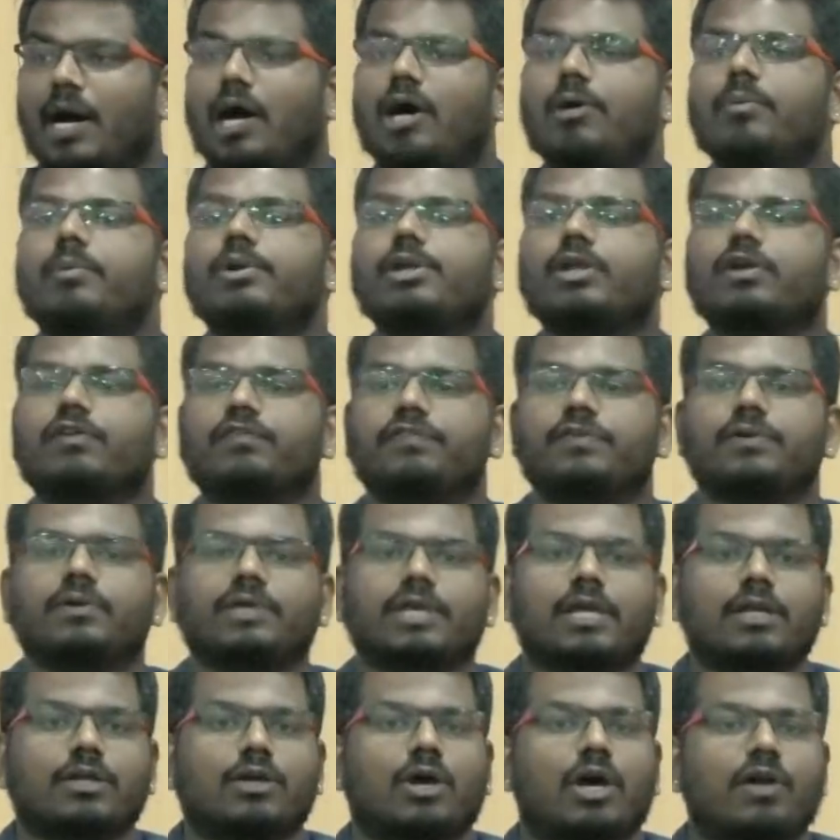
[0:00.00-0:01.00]
How many of
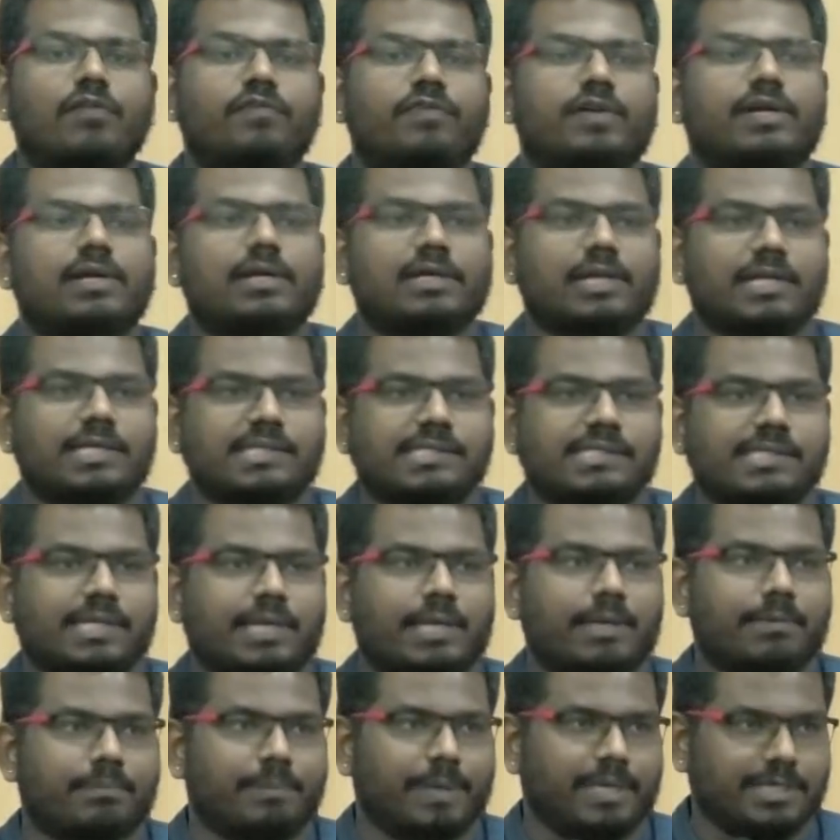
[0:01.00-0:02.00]
you can confidently
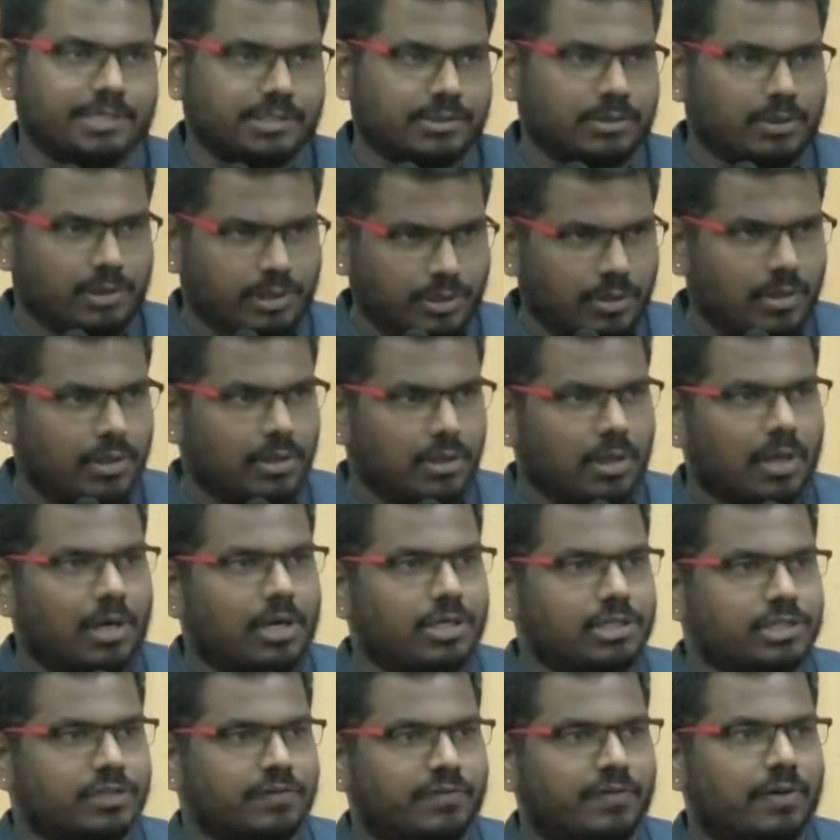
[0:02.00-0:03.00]
say, based on your
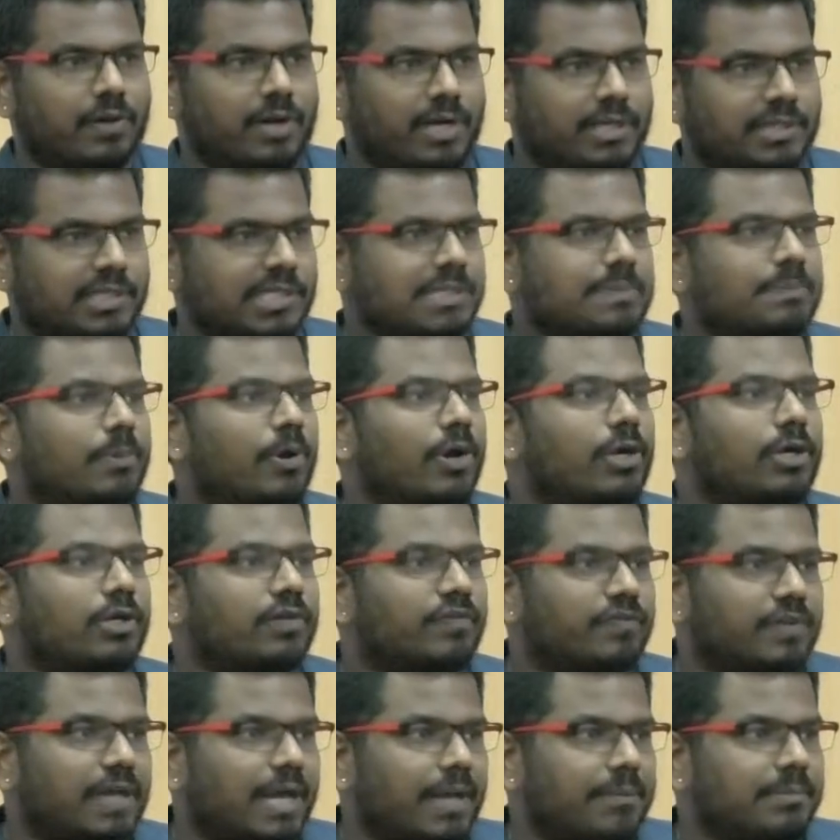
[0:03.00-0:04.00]
knowledge of law at this point
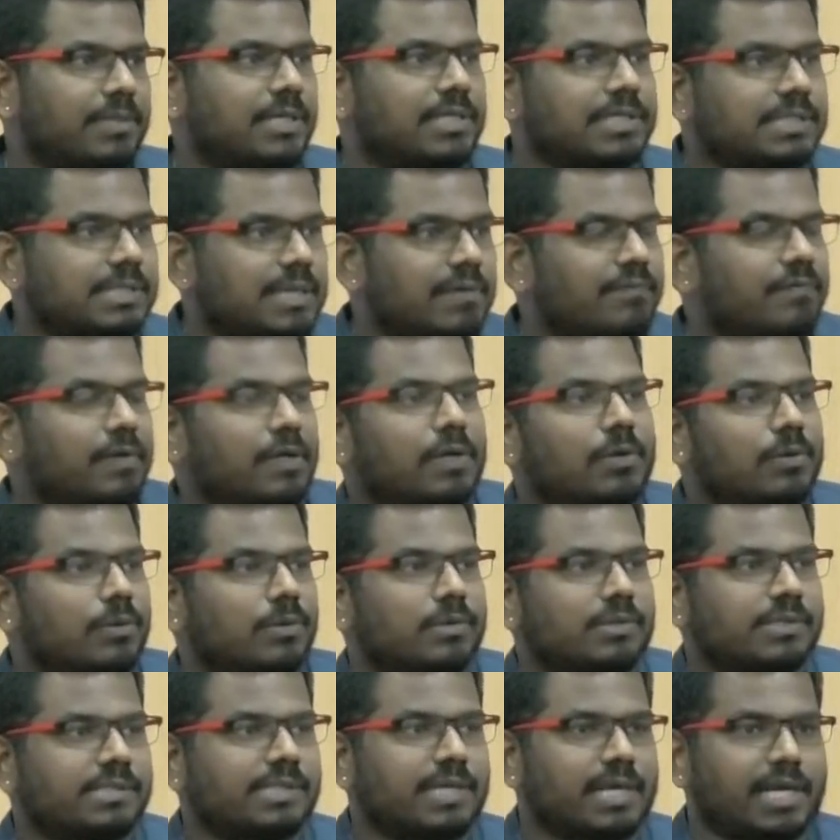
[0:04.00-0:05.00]
of time, that someone
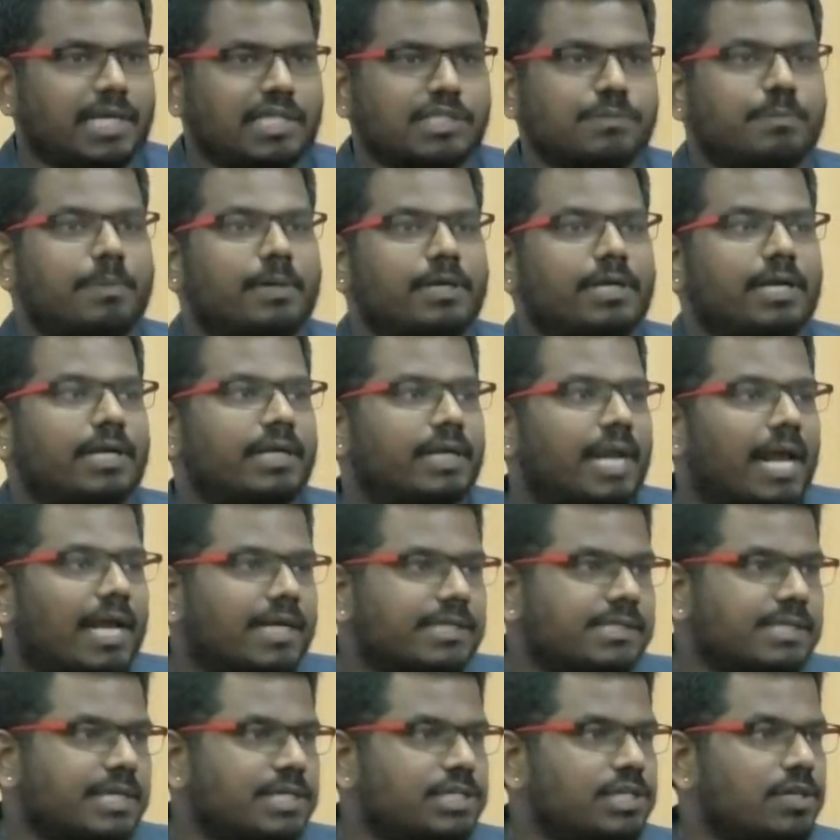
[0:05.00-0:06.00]
who's an expert in
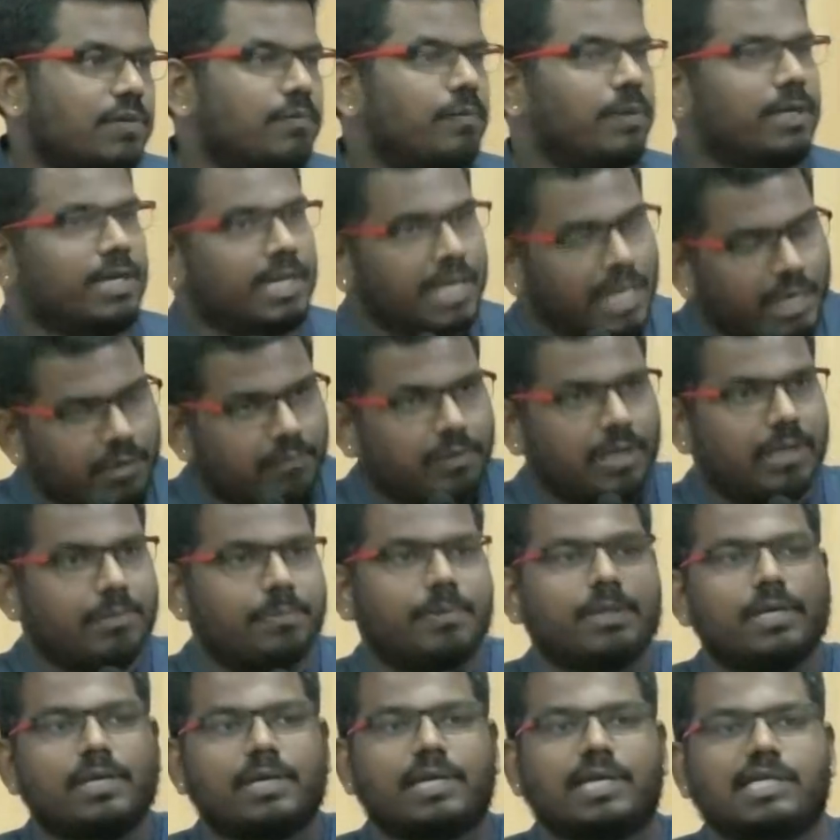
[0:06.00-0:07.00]
taxation will
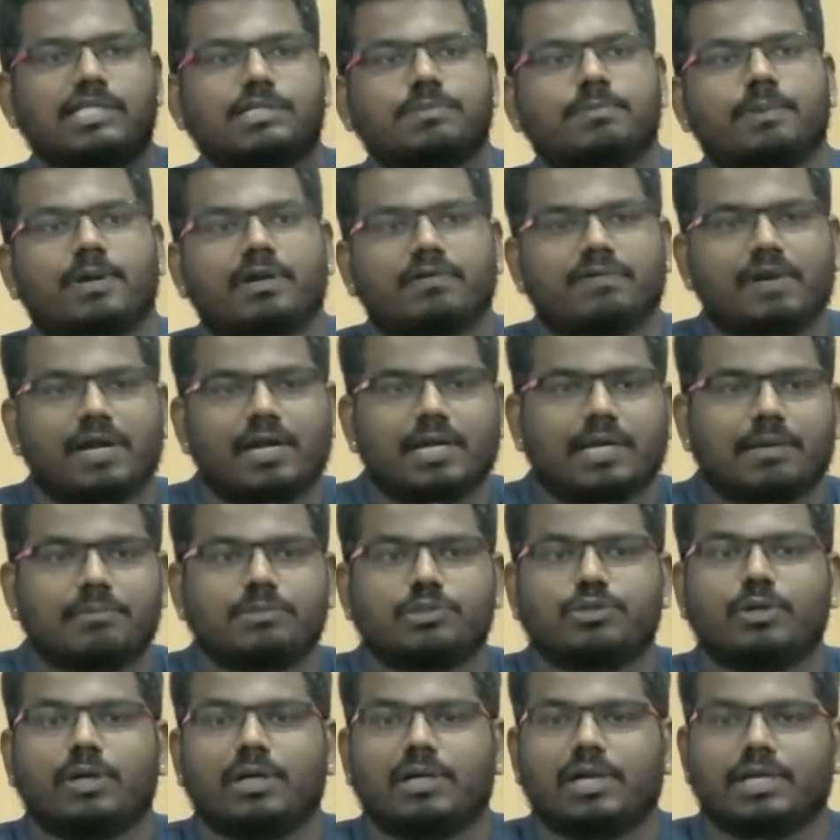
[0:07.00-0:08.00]
equally be an expert when it
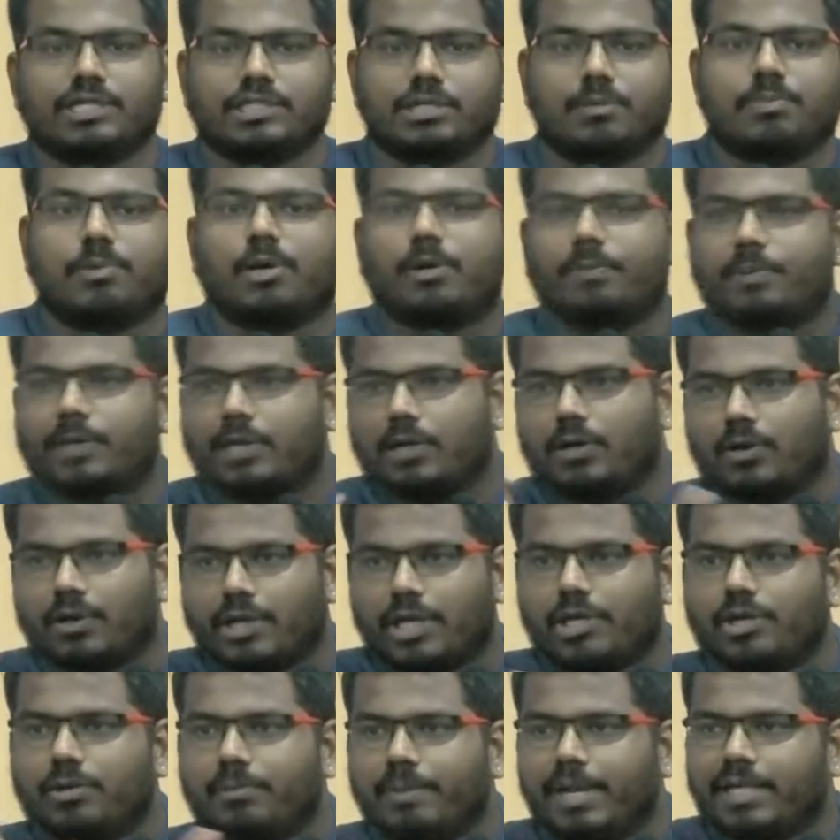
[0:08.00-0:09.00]
comes to intellectual property
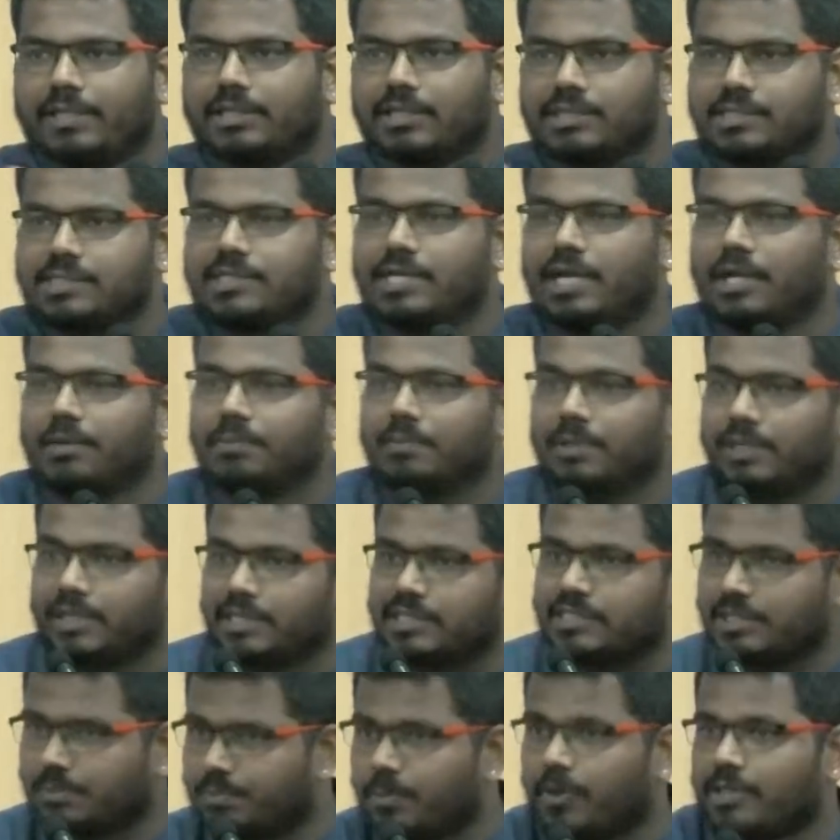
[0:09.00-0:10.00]
law? Can you make that
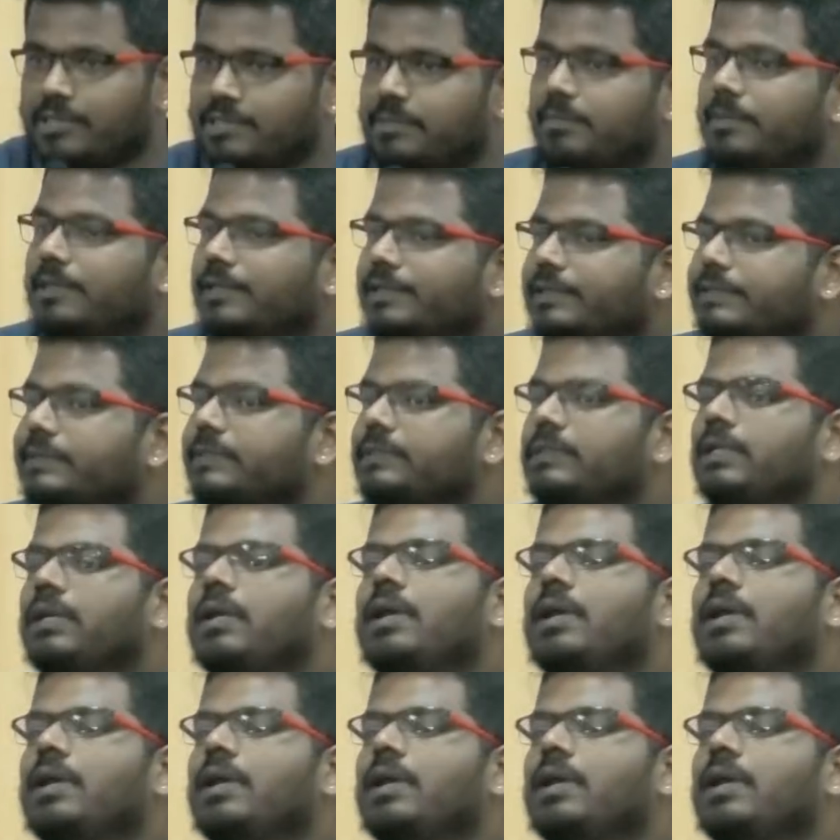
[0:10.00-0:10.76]
statement? Is it possible?